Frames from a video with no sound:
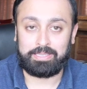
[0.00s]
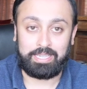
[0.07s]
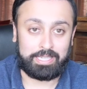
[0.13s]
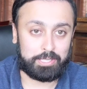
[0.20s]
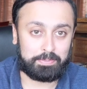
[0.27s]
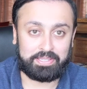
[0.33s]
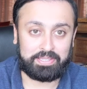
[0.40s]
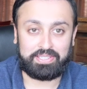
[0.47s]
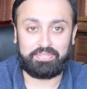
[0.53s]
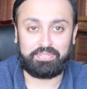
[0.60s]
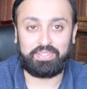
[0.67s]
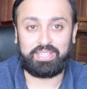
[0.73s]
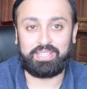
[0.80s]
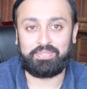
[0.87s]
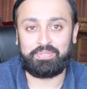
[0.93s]

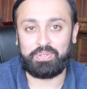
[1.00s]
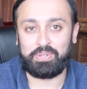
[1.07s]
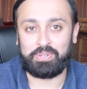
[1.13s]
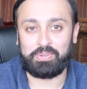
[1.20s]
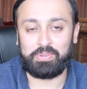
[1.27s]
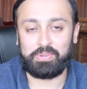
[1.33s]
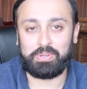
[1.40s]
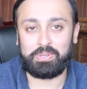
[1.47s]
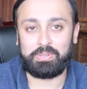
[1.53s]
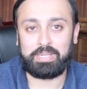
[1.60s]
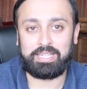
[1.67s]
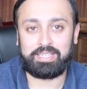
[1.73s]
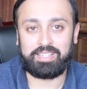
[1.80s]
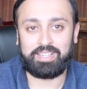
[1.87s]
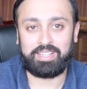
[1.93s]
specifically if your Google
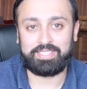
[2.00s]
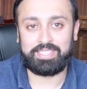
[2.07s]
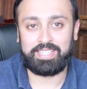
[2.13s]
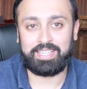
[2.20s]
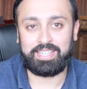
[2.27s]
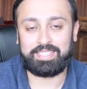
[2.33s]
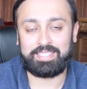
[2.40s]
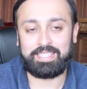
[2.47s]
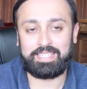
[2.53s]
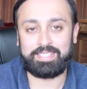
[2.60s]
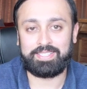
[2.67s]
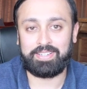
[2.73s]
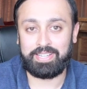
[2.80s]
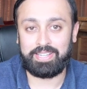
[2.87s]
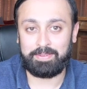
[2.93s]
contact is
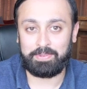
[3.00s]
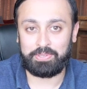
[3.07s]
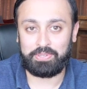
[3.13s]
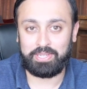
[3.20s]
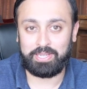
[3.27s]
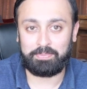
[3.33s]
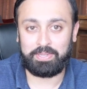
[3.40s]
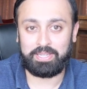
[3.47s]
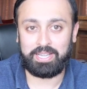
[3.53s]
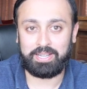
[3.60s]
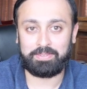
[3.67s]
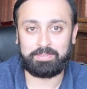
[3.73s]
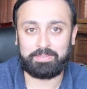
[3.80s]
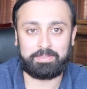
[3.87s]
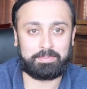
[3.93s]
not able to help you
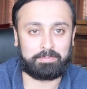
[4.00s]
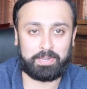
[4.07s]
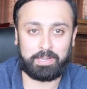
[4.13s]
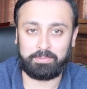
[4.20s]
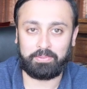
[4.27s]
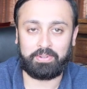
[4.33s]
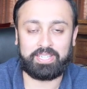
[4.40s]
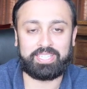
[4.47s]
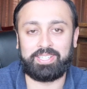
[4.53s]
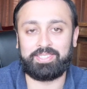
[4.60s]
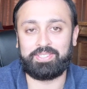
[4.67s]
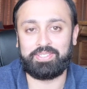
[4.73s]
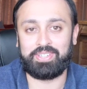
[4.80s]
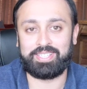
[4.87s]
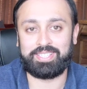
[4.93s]
out, to probably reach
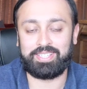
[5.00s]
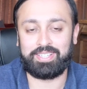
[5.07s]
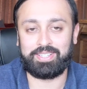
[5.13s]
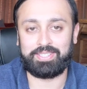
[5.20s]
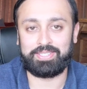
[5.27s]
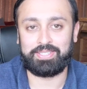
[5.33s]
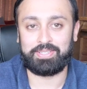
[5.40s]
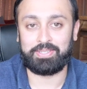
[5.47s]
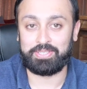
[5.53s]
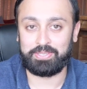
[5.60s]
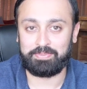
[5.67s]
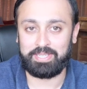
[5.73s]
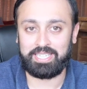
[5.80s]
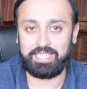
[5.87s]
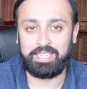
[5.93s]
to us also, or to
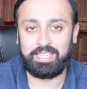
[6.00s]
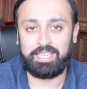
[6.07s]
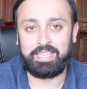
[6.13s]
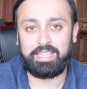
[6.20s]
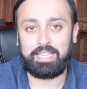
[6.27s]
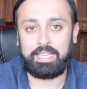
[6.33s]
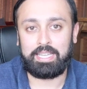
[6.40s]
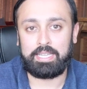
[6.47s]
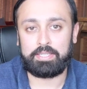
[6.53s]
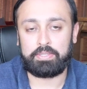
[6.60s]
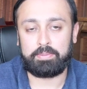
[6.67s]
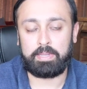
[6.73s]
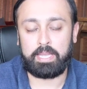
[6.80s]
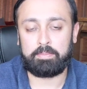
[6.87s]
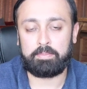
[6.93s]
me. So
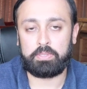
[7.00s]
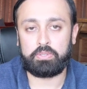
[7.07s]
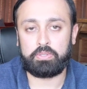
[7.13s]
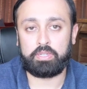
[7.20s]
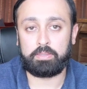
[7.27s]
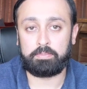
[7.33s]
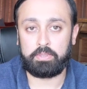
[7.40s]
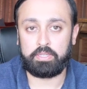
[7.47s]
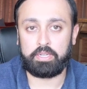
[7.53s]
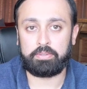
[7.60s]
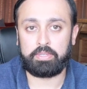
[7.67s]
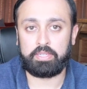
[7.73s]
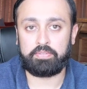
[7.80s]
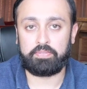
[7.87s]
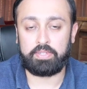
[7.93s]
I'm happy to help you
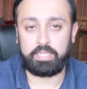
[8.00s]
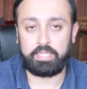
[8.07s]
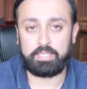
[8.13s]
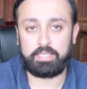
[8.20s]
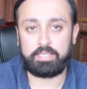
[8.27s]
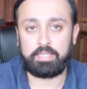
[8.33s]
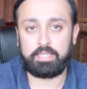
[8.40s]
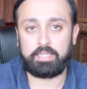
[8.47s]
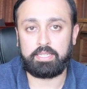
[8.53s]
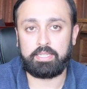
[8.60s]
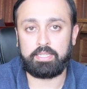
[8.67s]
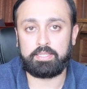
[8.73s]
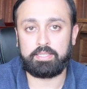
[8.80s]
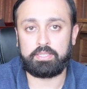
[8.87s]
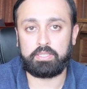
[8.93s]
out if needed.
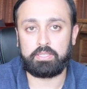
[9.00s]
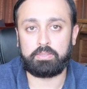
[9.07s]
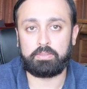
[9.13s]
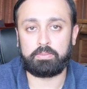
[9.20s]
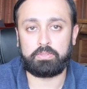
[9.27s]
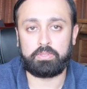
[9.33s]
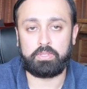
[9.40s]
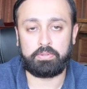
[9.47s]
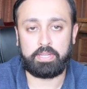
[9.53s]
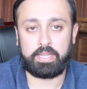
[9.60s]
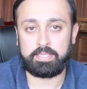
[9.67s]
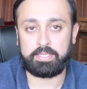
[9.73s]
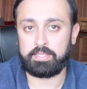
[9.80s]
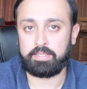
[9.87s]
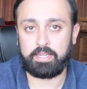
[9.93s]
So don't
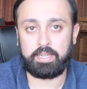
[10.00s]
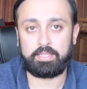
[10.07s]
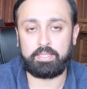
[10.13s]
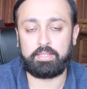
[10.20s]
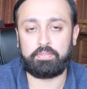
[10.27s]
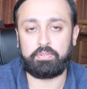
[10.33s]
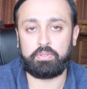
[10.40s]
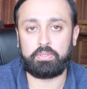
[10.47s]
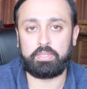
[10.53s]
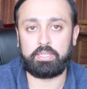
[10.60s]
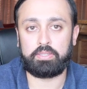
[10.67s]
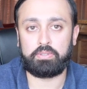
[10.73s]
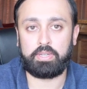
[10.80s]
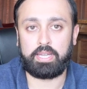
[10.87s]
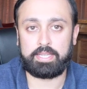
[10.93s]
hesitate if you need
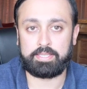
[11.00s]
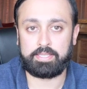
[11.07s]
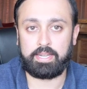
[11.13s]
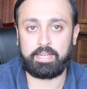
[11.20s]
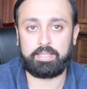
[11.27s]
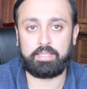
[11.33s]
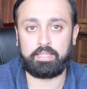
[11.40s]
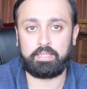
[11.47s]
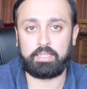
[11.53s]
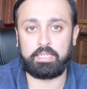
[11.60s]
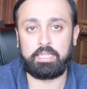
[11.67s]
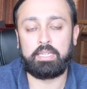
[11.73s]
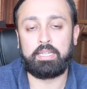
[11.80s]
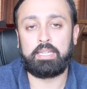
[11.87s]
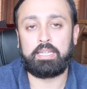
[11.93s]
to ask anything
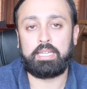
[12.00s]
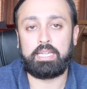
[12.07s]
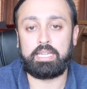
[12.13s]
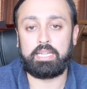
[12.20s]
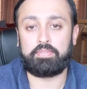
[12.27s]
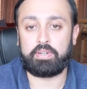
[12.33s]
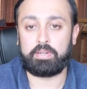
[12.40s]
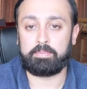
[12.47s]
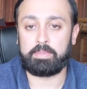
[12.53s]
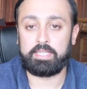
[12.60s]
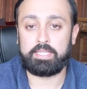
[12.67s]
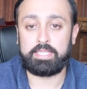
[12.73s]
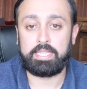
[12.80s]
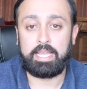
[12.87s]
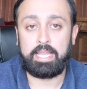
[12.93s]
from
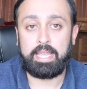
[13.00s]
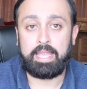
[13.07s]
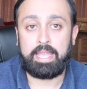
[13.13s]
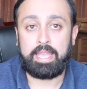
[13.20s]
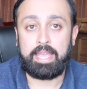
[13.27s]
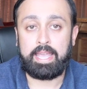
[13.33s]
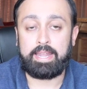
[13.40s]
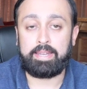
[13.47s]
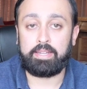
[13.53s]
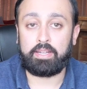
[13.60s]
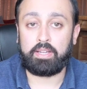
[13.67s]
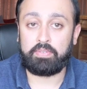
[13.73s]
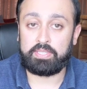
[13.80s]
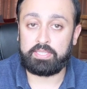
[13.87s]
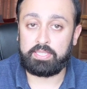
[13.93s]
us. And then
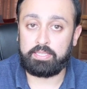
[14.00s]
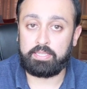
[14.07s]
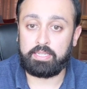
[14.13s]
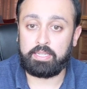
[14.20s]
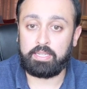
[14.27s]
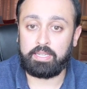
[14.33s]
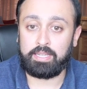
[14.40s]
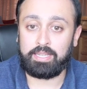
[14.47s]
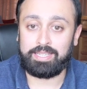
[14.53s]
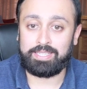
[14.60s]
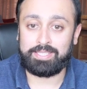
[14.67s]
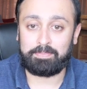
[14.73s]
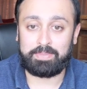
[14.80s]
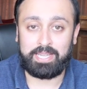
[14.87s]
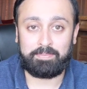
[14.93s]
obviously the
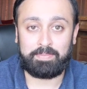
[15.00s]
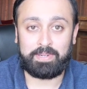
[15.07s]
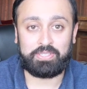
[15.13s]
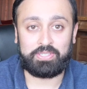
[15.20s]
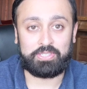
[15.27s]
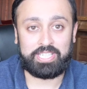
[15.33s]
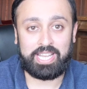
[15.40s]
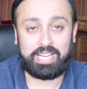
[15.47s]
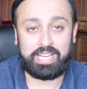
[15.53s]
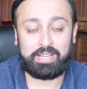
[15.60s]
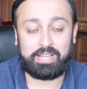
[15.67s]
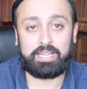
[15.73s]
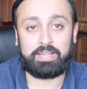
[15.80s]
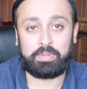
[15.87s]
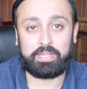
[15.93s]
September till
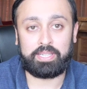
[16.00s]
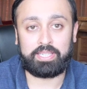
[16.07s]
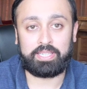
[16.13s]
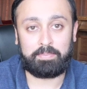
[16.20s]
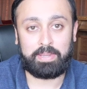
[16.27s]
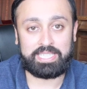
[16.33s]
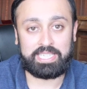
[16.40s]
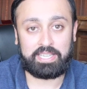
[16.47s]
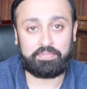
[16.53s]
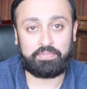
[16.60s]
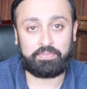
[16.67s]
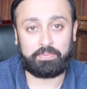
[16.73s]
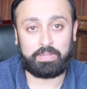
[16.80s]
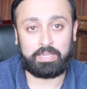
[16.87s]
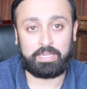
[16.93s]
January, when the campaigns
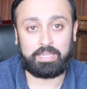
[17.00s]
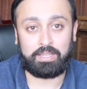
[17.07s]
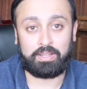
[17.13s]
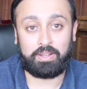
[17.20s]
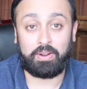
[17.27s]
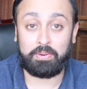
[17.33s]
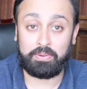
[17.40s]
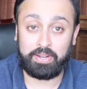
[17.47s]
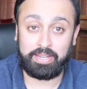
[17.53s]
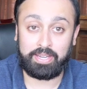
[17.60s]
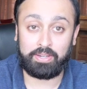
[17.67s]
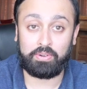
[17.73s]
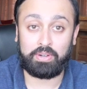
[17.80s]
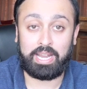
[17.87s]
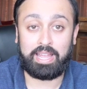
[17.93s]
are
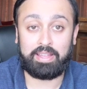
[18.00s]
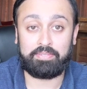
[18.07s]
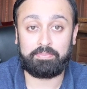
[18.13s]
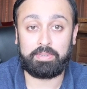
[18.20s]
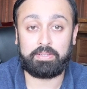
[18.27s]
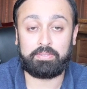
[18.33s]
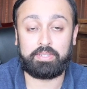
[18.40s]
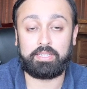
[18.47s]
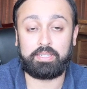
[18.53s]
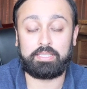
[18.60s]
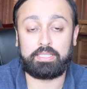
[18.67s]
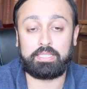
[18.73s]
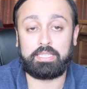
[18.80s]
running or have been run,